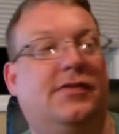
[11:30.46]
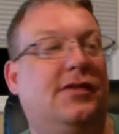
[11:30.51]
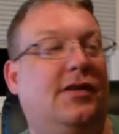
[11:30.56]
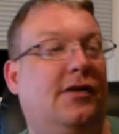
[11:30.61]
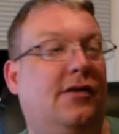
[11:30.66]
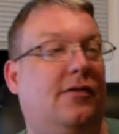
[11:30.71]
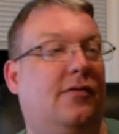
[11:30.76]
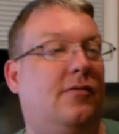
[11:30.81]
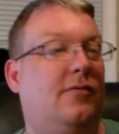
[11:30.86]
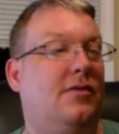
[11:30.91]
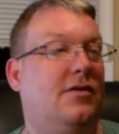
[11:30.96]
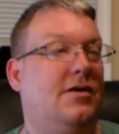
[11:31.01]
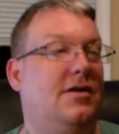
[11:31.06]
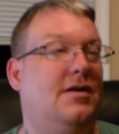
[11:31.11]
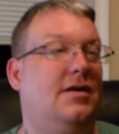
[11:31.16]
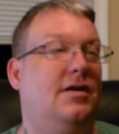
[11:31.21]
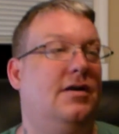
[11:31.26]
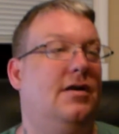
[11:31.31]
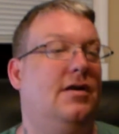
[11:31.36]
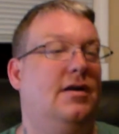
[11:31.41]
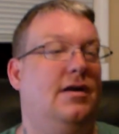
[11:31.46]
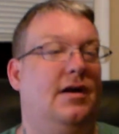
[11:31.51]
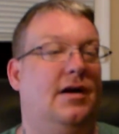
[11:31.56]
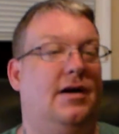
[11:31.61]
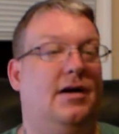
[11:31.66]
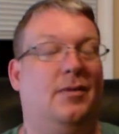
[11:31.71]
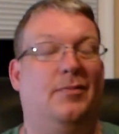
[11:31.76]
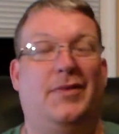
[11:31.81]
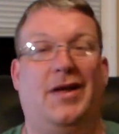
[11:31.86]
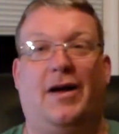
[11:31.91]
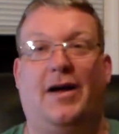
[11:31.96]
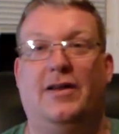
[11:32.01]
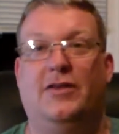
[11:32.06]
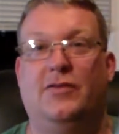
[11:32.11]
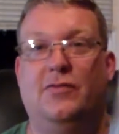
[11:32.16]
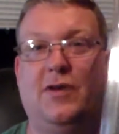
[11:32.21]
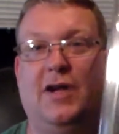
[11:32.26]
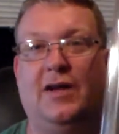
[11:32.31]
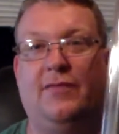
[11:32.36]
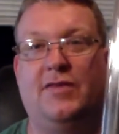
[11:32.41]
So um, now I
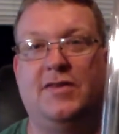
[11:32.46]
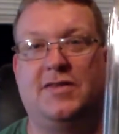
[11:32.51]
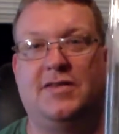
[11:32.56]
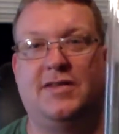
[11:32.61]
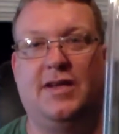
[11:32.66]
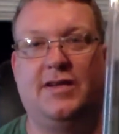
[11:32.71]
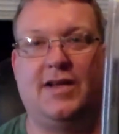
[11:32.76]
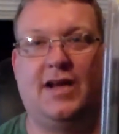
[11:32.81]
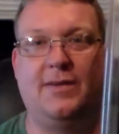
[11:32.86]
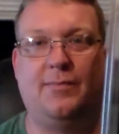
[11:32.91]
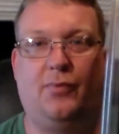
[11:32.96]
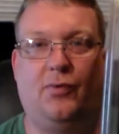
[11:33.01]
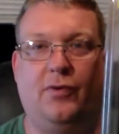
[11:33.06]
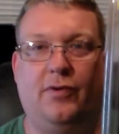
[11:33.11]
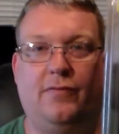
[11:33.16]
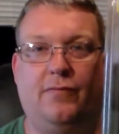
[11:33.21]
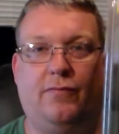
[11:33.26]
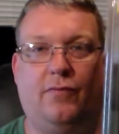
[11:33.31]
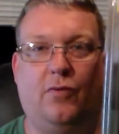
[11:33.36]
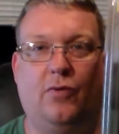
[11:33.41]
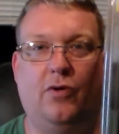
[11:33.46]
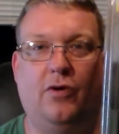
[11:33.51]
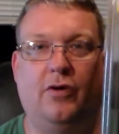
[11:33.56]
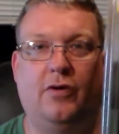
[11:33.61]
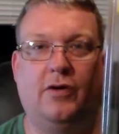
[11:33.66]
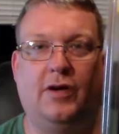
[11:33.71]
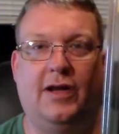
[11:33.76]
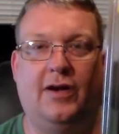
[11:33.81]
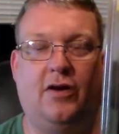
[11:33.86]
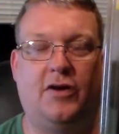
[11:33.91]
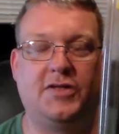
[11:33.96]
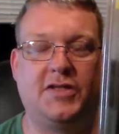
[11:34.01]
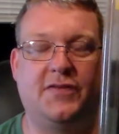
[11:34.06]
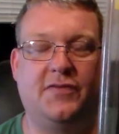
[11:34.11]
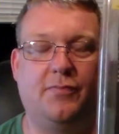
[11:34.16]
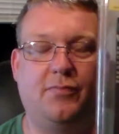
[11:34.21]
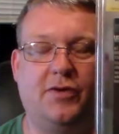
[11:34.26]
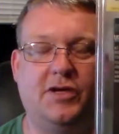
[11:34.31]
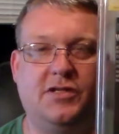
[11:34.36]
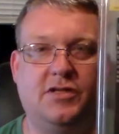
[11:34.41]
do have this in a 9.4, and also
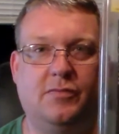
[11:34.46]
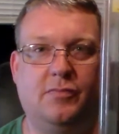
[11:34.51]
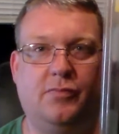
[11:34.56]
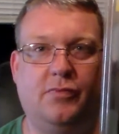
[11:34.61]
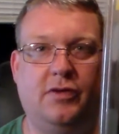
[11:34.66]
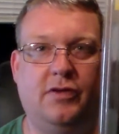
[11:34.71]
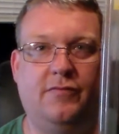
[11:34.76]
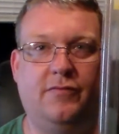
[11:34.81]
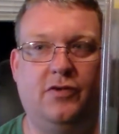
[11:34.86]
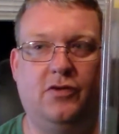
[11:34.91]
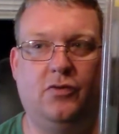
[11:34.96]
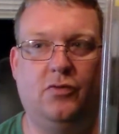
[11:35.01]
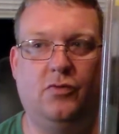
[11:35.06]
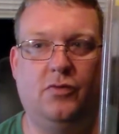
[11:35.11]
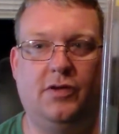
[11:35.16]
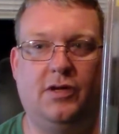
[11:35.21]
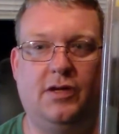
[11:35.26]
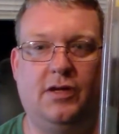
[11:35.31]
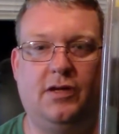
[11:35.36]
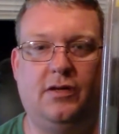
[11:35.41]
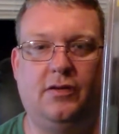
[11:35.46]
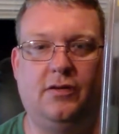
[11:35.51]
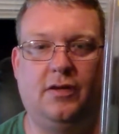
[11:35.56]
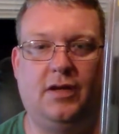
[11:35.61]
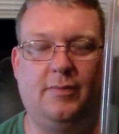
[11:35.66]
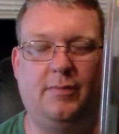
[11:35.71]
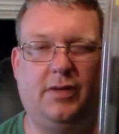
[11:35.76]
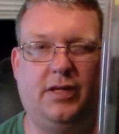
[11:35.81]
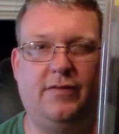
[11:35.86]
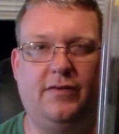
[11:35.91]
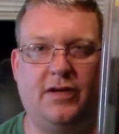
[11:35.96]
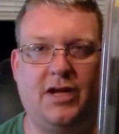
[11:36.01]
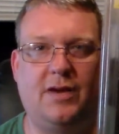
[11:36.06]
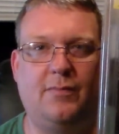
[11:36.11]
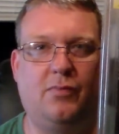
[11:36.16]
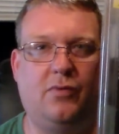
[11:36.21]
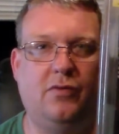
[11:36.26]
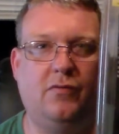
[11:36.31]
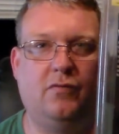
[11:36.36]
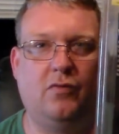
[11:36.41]
the Preacher preview, and I believe a
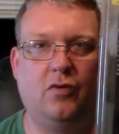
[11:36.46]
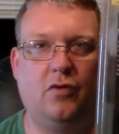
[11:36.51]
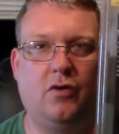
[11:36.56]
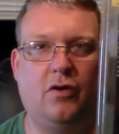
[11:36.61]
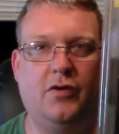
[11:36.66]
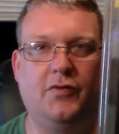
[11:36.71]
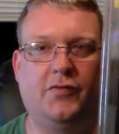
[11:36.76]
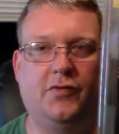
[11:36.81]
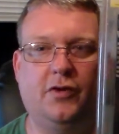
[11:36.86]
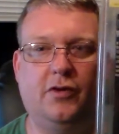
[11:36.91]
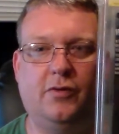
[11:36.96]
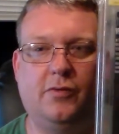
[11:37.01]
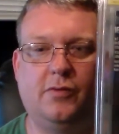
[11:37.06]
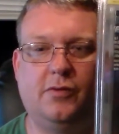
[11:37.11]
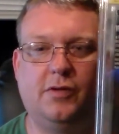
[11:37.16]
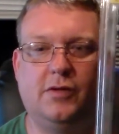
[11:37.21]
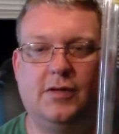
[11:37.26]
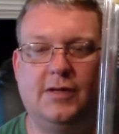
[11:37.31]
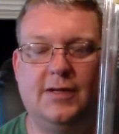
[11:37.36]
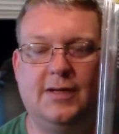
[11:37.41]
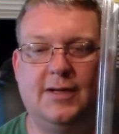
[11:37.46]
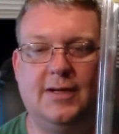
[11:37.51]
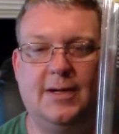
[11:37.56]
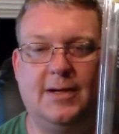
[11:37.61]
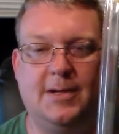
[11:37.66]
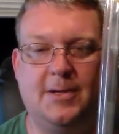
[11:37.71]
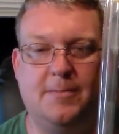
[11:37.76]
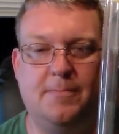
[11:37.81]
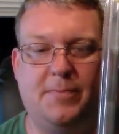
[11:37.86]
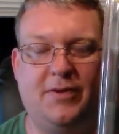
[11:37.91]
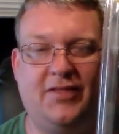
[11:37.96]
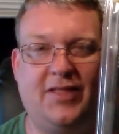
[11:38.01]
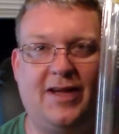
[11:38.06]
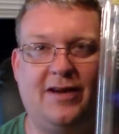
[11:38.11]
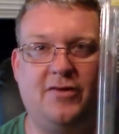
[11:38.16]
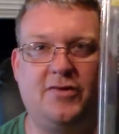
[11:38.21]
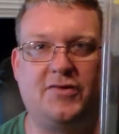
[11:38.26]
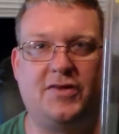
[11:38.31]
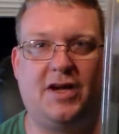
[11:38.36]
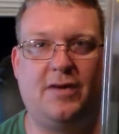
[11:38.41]
9.4 also. Um, but
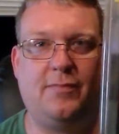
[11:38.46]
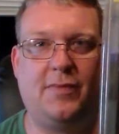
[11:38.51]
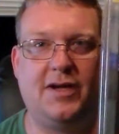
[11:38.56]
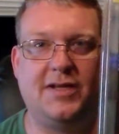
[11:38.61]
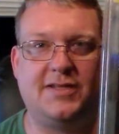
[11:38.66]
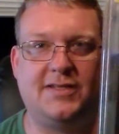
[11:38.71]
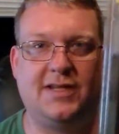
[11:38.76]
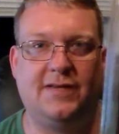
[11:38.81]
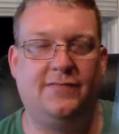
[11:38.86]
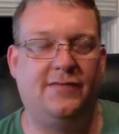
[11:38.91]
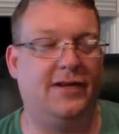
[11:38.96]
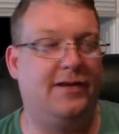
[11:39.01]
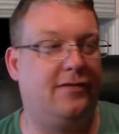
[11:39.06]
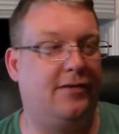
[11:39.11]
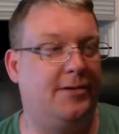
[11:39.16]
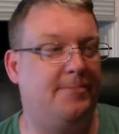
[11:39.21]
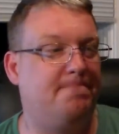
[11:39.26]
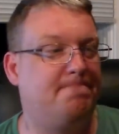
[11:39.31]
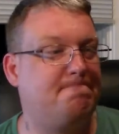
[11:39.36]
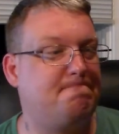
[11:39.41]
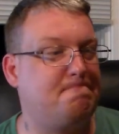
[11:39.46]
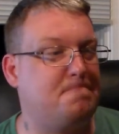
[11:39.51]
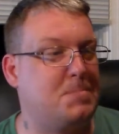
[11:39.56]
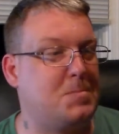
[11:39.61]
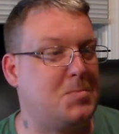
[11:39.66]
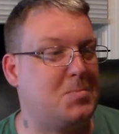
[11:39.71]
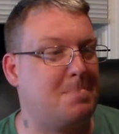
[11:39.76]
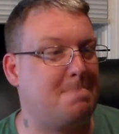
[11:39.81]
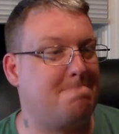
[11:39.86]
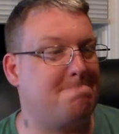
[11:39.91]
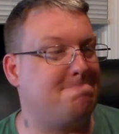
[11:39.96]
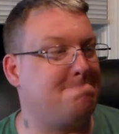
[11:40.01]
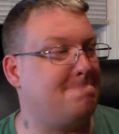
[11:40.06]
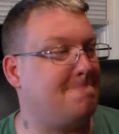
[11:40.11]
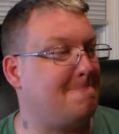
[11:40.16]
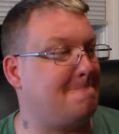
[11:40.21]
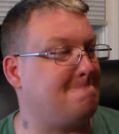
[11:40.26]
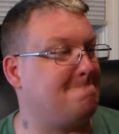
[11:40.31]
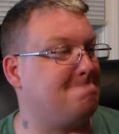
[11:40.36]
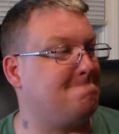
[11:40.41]
they are signed by Steve Dillon.
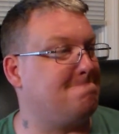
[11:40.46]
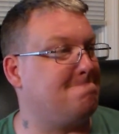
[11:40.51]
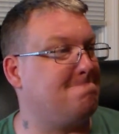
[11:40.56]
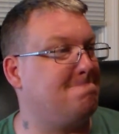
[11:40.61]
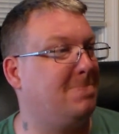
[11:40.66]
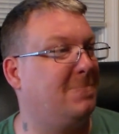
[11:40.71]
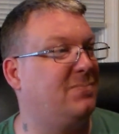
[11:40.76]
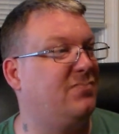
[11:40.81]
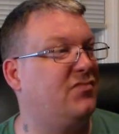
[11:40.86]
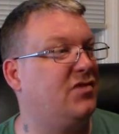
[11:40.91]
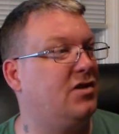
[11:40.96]
Mm.